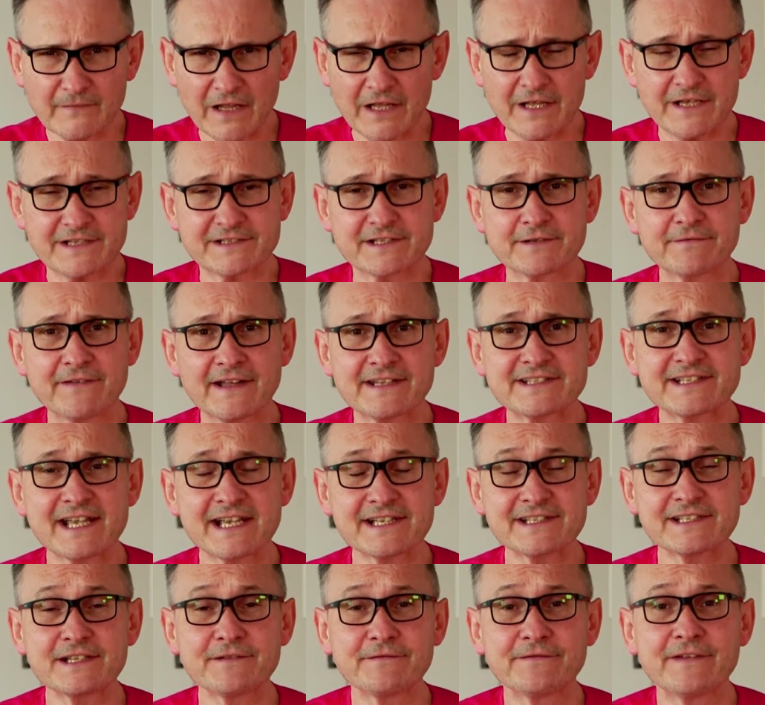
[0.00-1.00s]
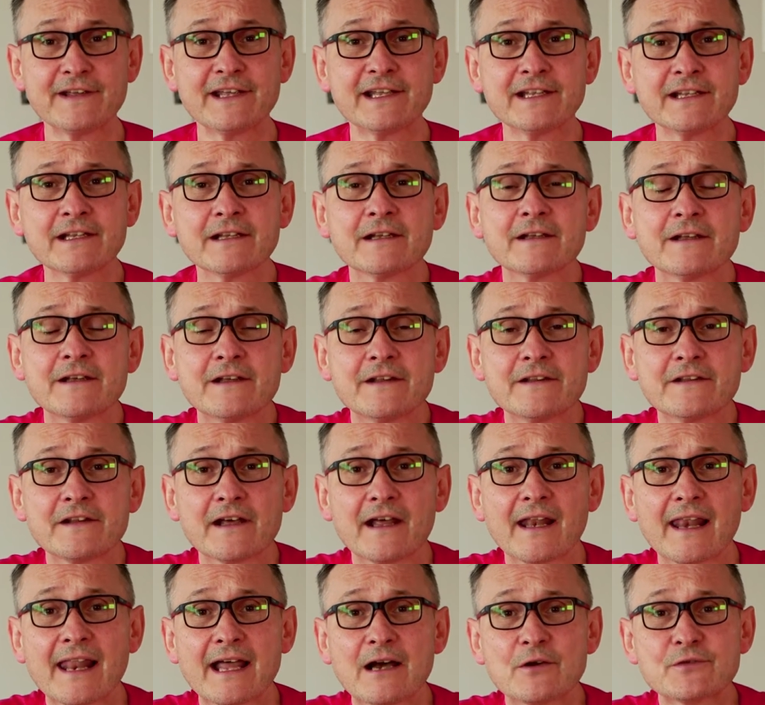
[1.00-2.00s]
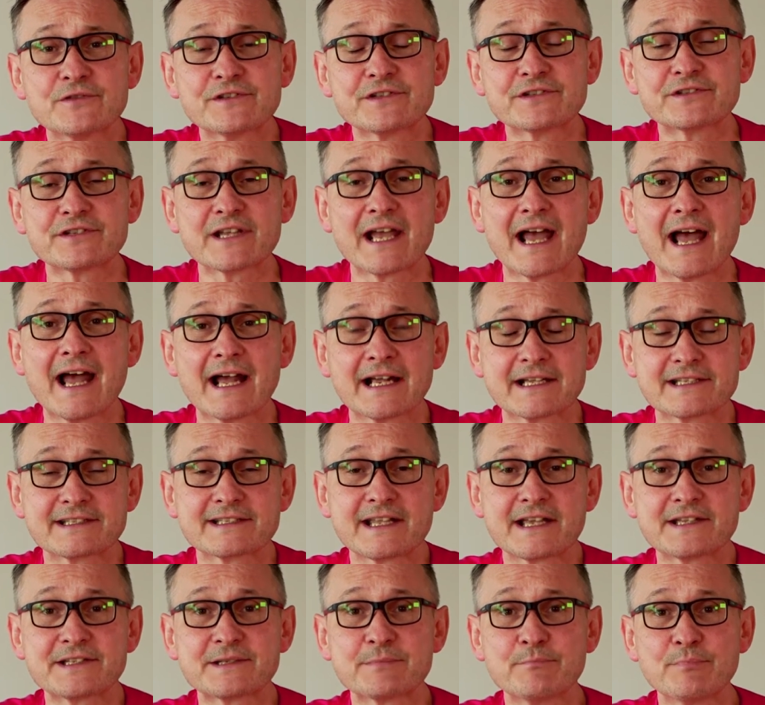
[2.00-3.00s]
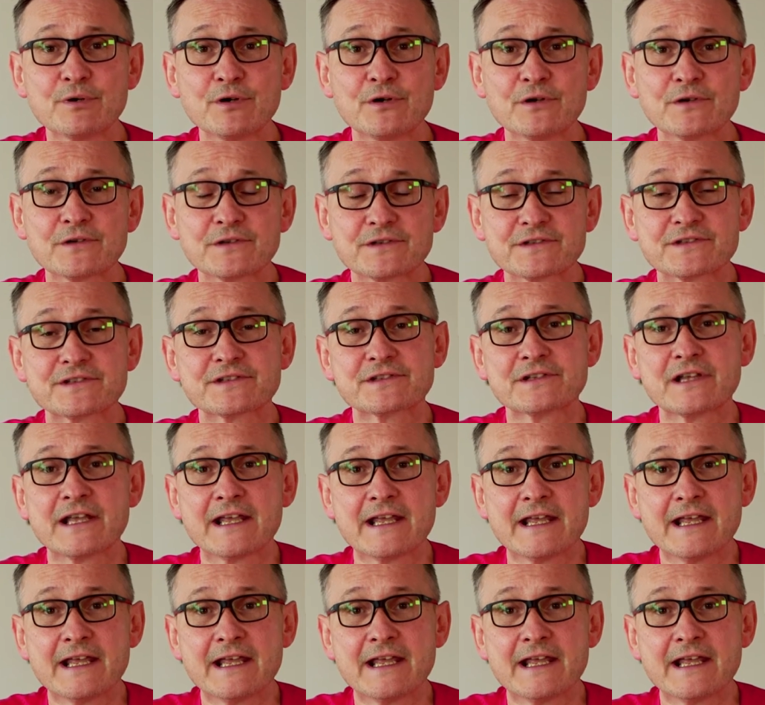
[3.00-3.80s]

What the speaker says: It's a fantastic thing that allows you to access books